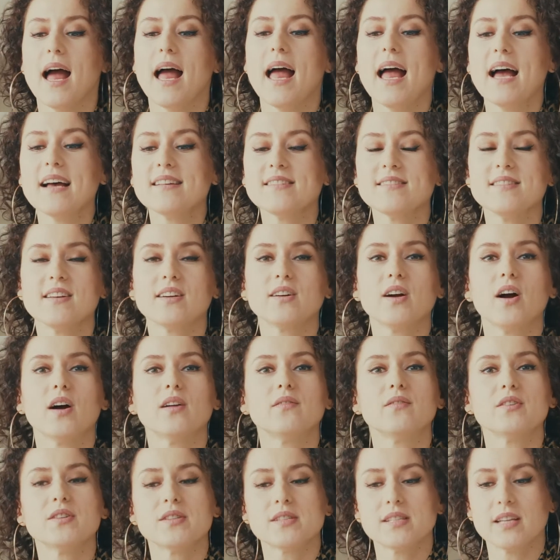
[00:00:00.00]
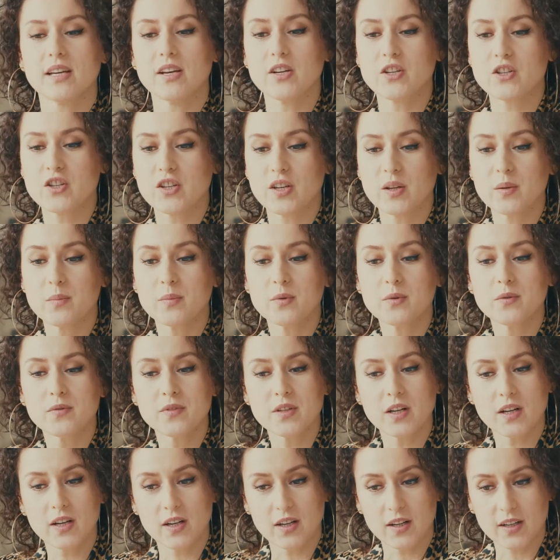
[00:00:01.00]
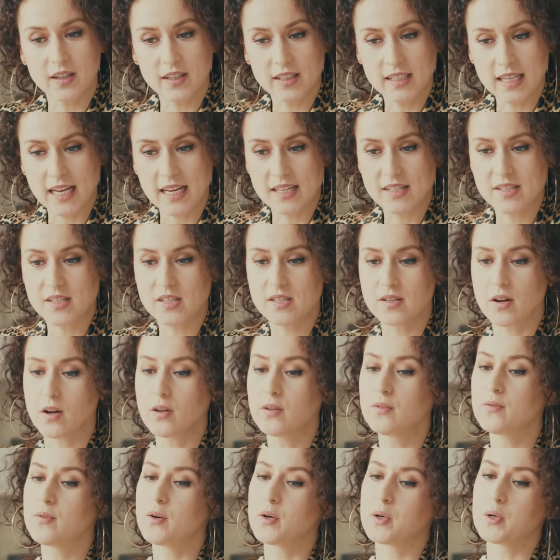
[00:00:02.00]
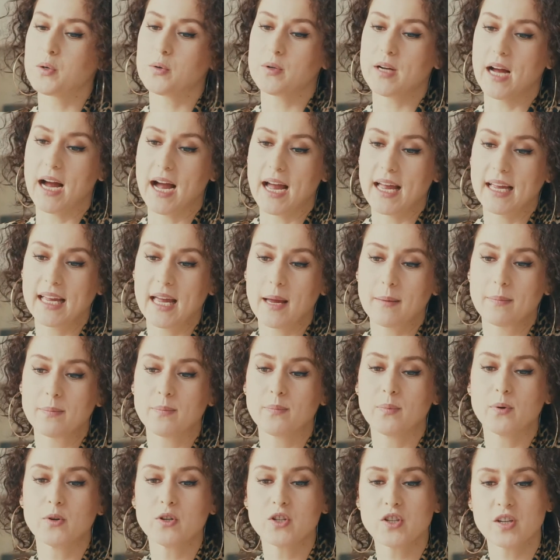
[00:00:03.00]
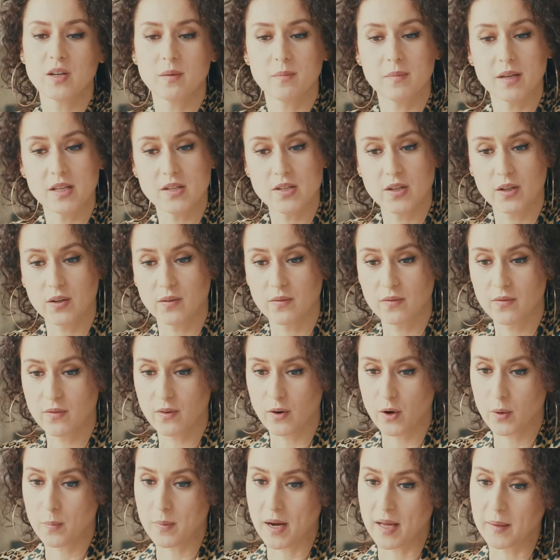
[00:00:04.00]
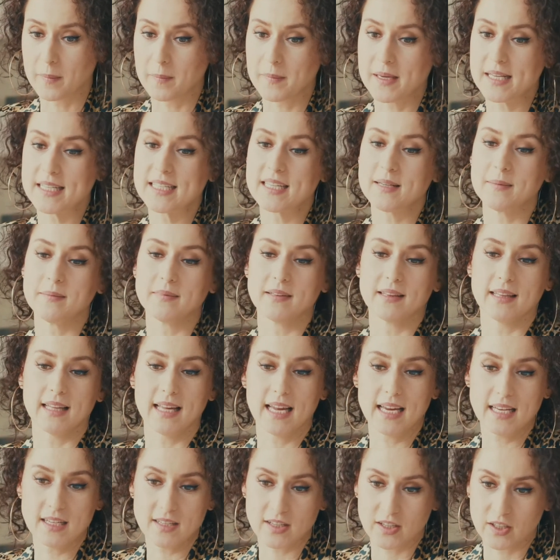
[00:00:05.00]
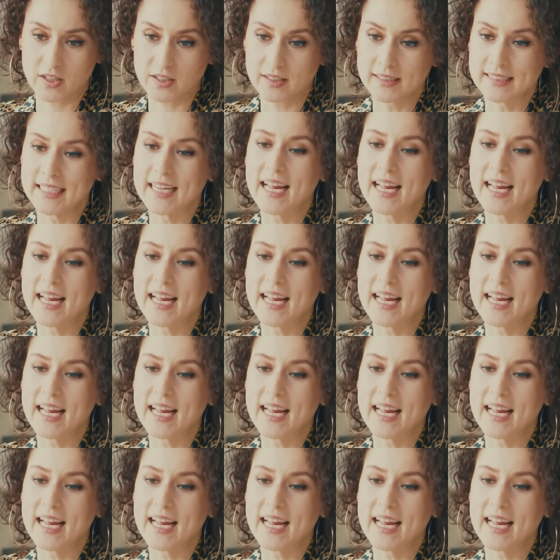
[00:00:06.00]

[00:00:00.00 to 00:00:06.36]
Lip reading: As the conversation moved on and stock photo guy kept pushing me to confirm I'd meet him later,